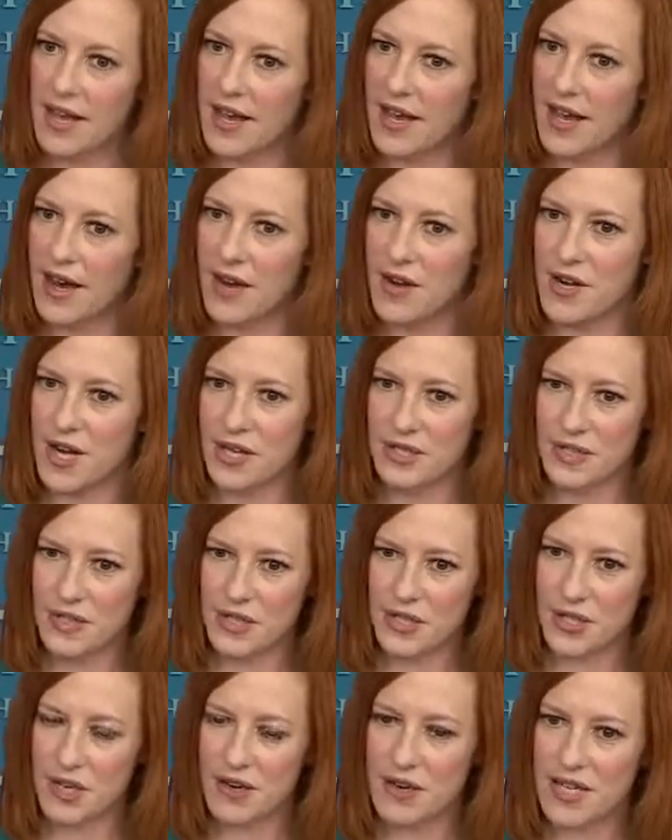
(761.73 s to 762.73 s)
our national
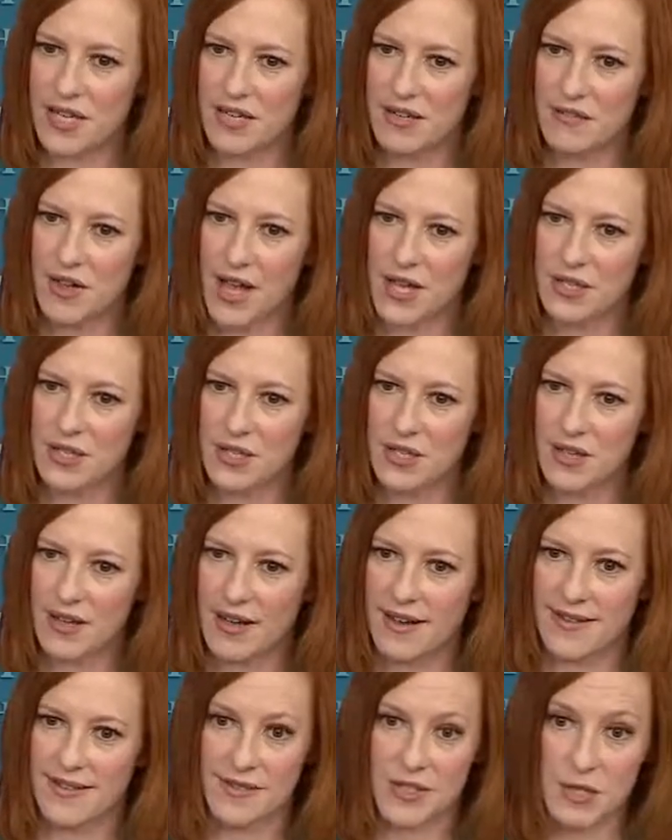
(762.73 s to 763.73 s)
security
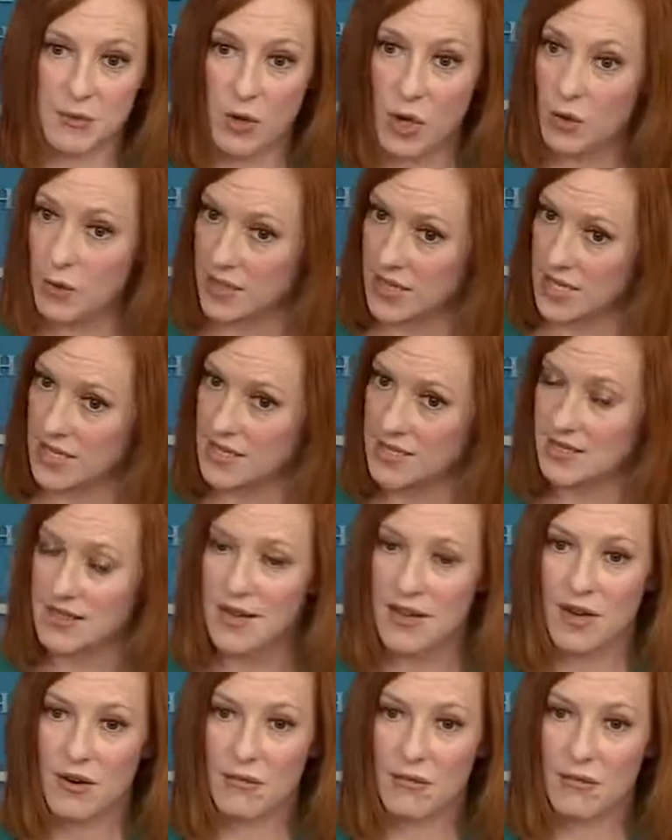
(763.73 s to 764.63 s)
advisor spoke with his